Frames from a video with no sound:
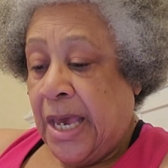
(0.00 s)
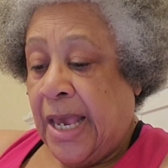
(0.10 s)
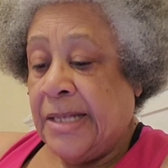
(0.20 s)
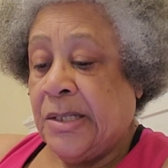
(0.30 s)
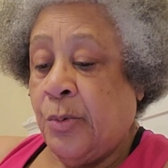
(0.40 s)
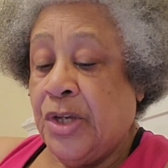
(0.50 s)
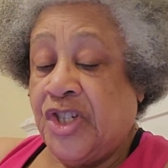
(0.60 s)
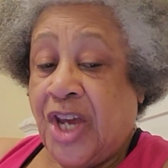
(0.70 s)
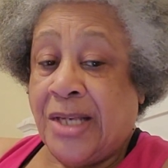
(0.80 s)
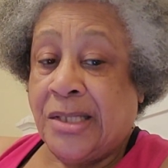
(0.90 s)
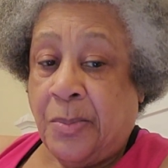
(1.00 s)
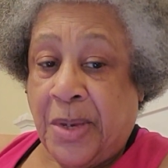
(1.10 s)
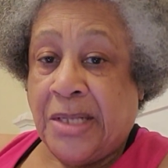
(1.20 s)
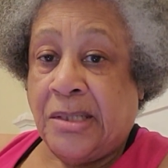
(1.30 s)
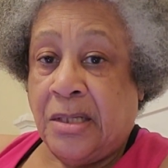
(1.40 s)
Asa rejects the
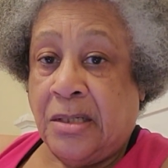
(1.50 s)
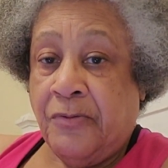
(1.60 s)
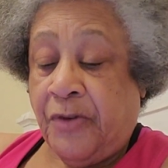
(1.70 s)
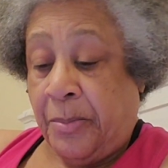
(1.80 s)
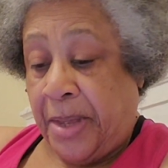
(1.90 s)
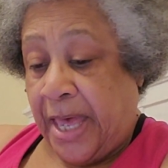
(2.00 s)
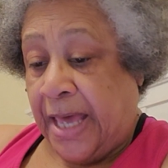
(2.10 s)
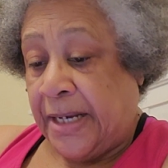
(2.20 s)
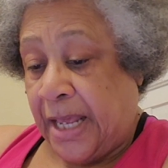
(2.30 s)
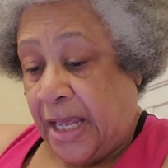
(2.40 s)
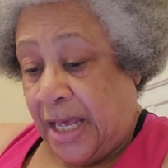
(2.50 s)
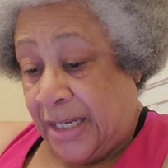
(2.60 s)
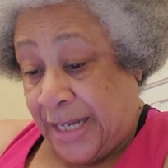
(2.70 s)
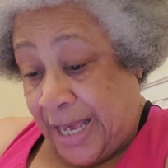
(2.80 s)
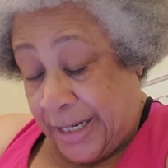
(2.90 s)
message from
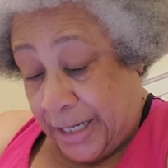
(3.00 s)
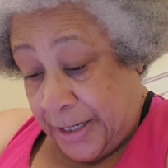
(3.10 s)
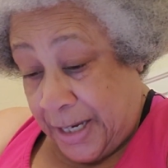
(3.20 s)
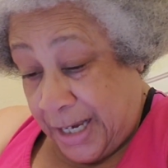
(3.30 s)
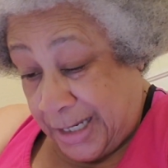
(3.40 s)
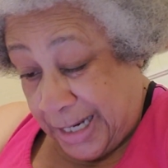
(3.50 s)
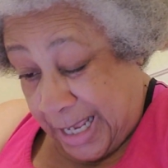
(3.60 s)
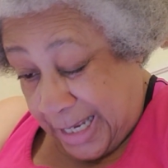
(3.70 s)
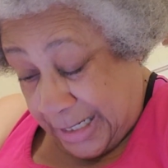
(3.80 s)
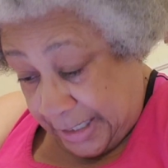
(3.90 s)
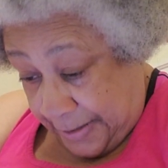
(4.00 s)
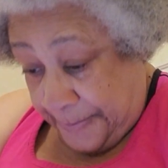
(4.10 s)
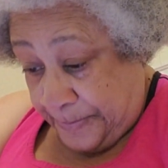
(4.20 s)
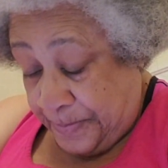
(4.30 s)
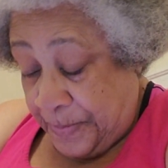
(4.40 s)
Hanani.
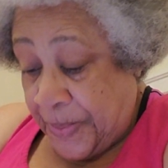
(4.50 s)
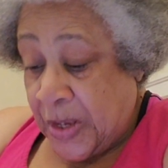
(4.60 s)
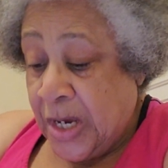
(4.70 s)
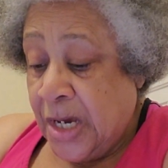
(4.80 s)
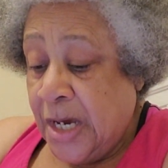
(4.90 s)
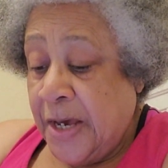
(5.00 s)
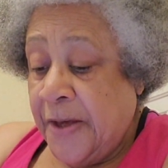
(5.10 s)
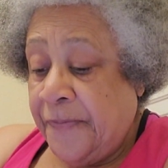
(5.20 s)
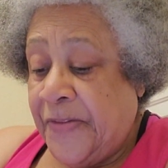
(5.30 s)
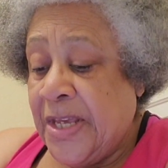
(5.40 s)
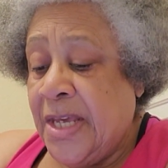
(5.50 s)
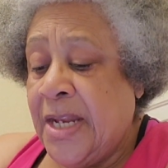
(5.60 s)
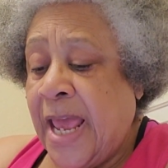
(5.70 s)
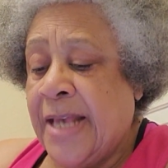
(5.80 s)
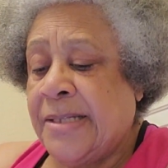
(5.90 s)

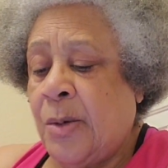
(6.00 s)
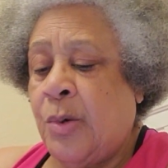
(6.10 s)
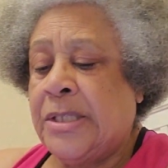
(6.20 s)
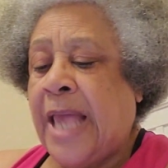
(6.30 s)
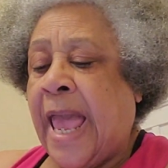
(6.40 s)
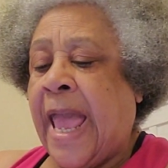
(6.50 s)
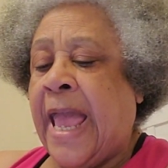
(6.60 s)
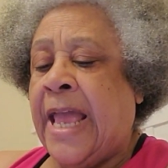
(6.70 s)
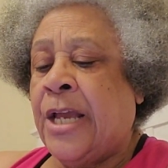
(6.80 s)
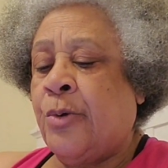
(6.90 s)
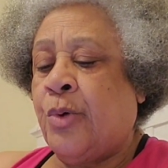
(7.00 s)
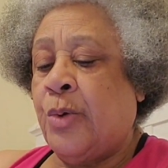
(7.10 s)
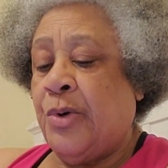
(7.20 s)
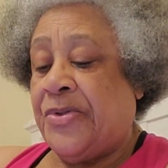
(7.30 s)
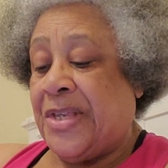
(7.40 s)
Then Asa was
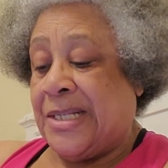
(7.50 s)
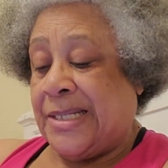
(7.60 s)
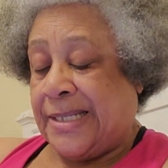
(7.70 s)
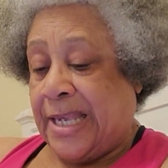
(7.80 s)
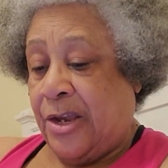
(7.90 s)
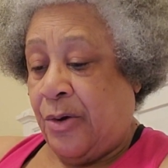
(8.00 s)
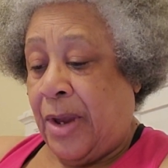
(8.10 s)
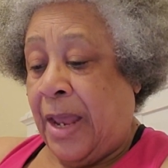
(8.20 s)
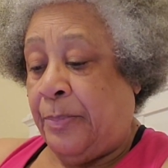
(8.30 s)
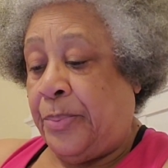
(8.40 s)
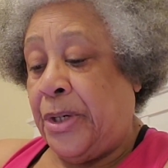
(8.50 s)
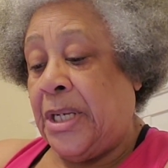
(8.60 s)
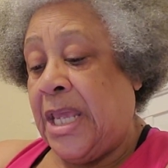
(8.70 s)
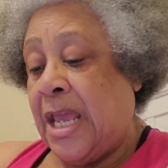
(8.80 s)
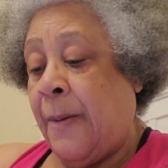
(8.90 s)
angry with the seer and
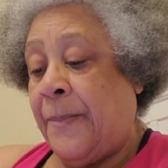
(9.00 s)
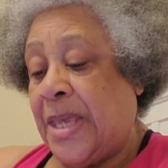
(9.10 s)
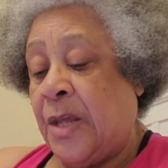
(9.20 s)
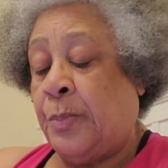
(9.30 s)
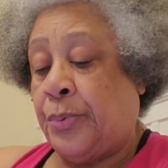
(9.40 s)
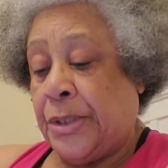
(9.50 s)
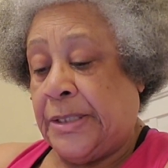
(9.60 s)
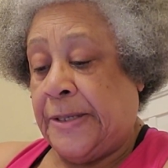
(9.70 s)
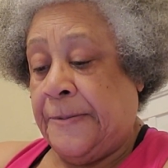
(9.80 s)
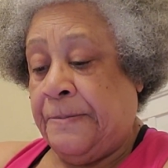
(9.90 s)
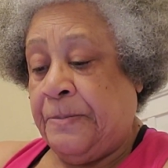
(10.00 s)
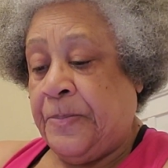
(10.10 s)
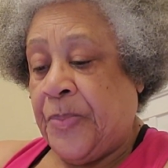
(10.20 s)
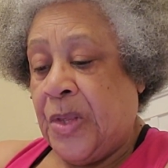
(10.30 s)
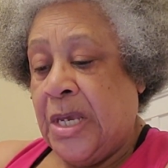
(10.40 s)
put him in prison.
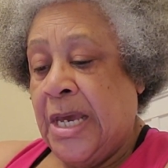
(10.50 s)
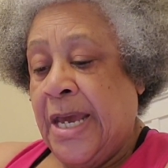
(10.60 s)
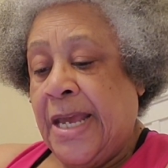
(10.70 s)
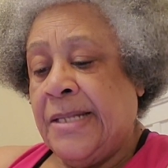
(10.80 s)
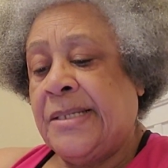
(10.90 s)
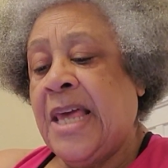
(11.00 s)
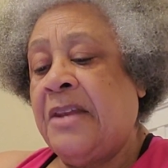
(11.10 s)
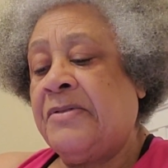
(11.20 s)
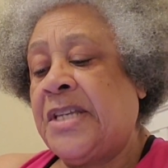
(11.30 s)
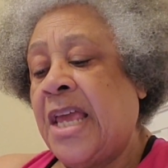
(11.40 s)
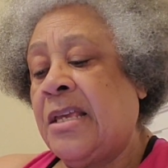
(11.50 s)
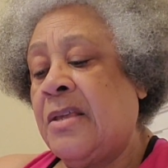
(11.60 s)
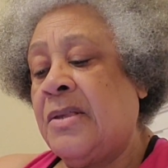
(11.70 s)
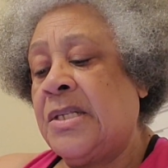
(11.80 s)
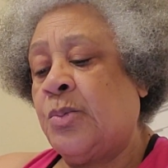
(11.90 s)
Instead of
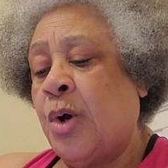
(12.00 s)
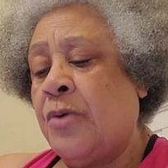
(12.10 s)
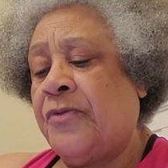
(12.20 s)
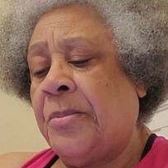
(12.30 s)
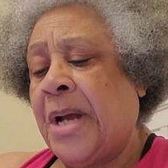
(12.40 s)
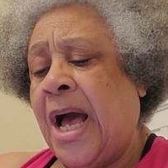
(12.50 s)
taking this word from